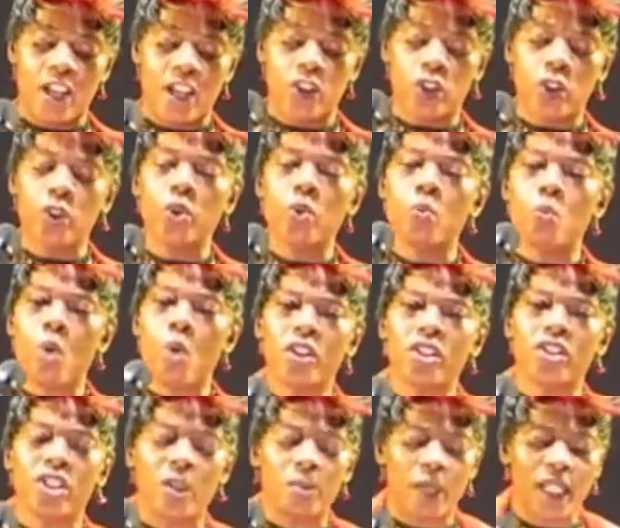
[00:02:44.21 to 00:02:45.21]
Do you
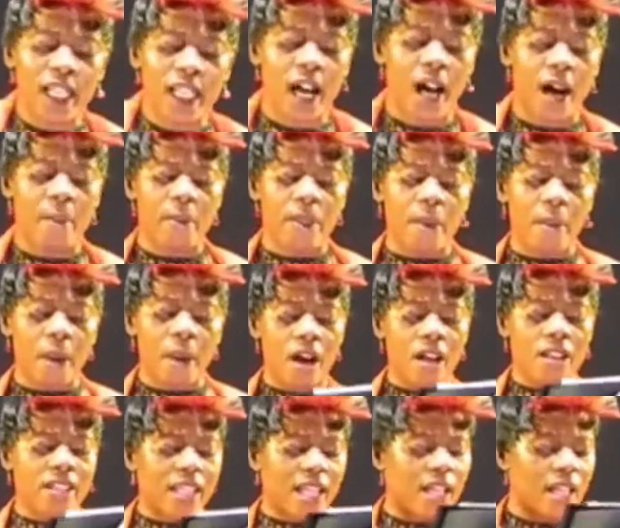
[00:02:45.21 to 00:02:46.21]
want to become the
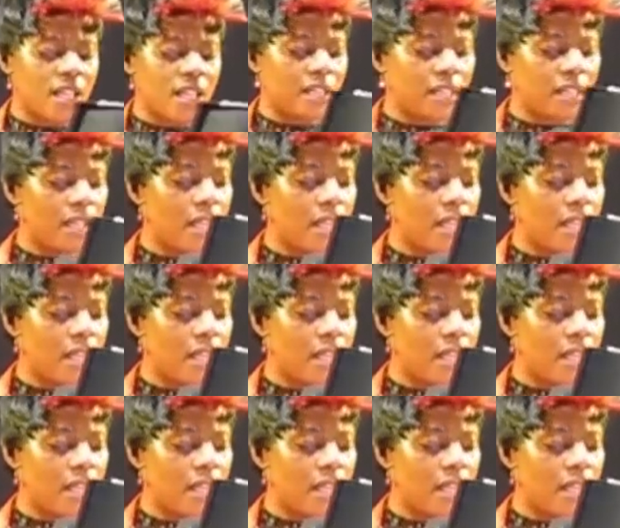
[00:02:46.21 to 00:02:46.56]
martyr?